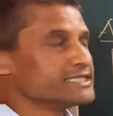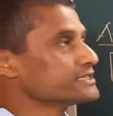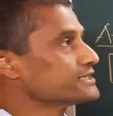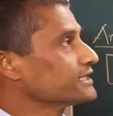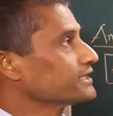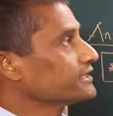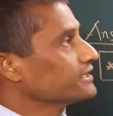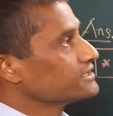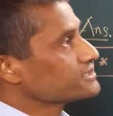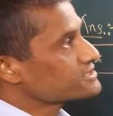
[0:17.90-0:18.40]

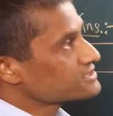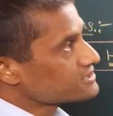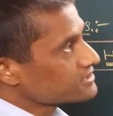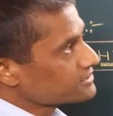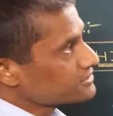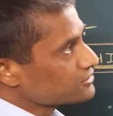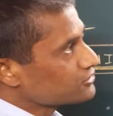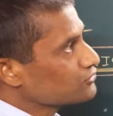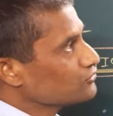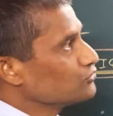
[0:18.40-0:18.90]
tungsten
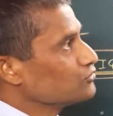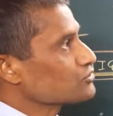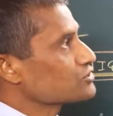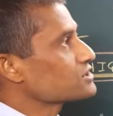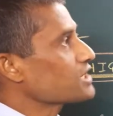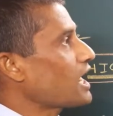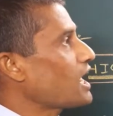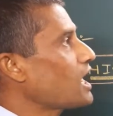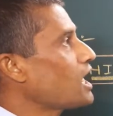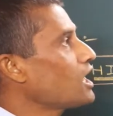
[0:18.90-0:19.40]
used
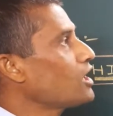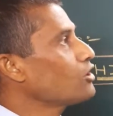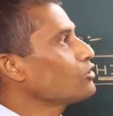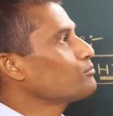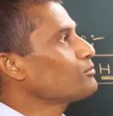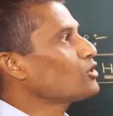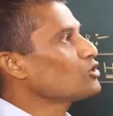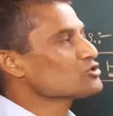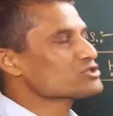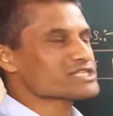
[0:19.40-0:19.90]

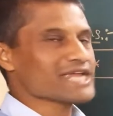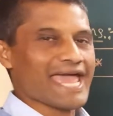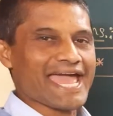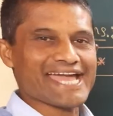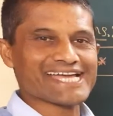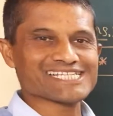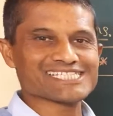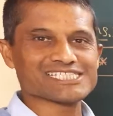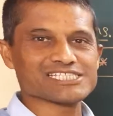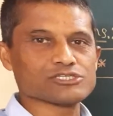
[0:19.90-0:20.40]
almost
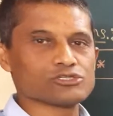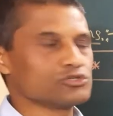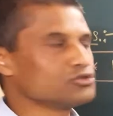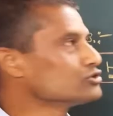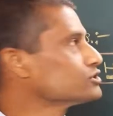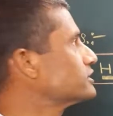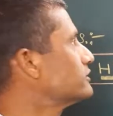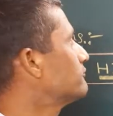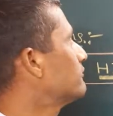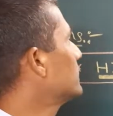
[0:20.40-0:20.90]

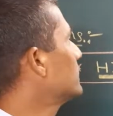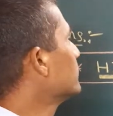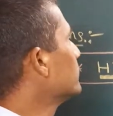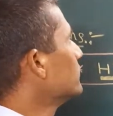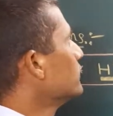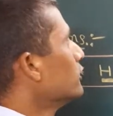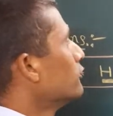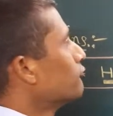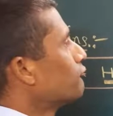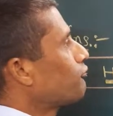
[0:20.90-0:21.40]
exclusively
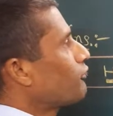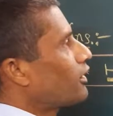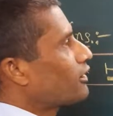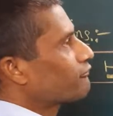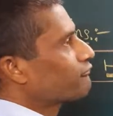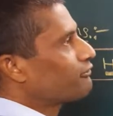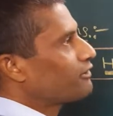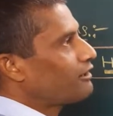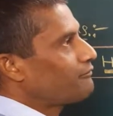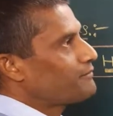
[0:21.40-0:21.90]
for
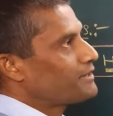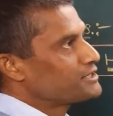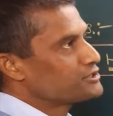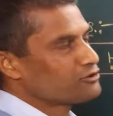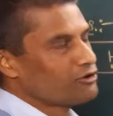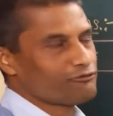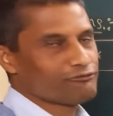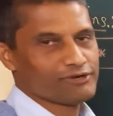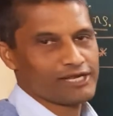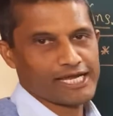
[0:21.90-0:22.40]
filament
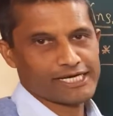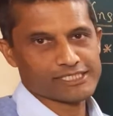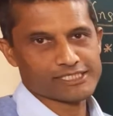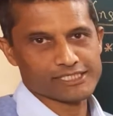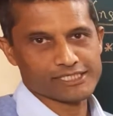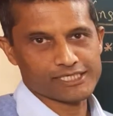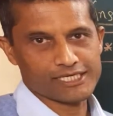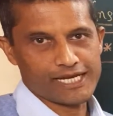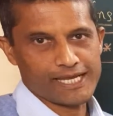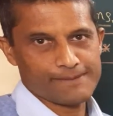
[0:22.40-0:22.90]
of
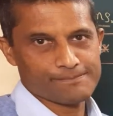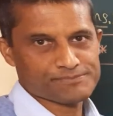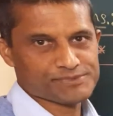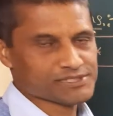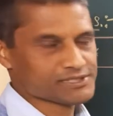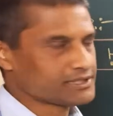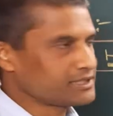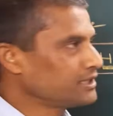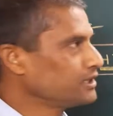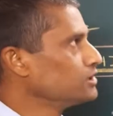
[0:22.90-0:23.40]
electric
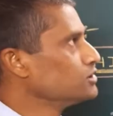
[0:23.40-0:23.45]
lamps?